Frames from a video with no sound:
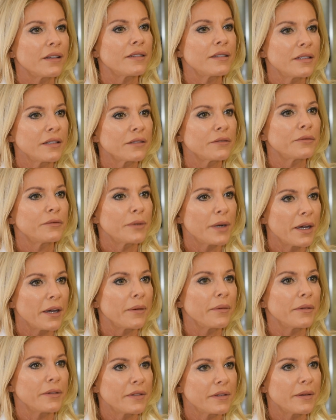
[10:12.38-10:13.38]
a you? I still
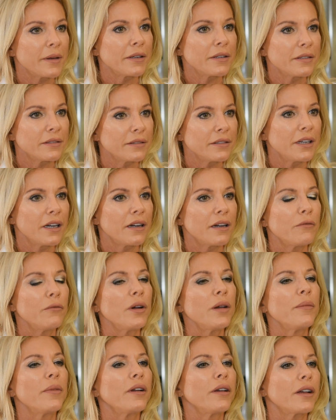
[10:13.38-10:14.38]
weigh. So yeah. I
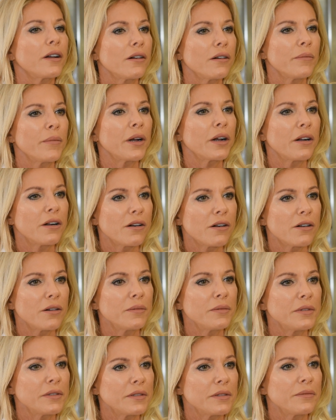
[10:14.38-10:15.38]
weigh my
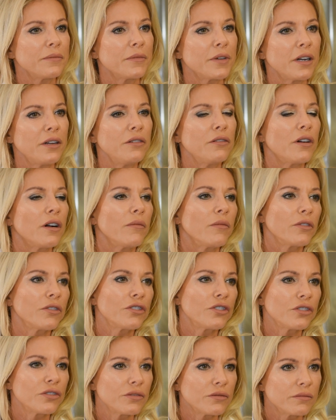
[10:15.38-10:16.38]
carbs. I know how
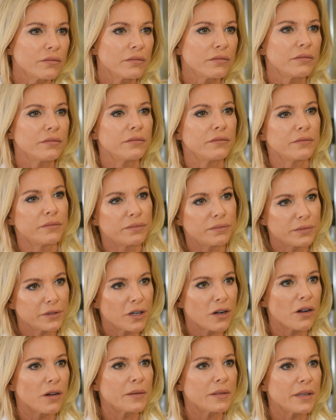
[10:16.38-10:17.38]
much
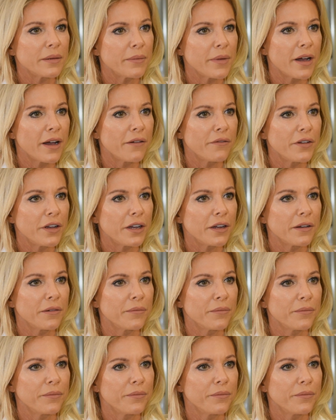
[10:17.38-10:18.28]
carbs I'm having.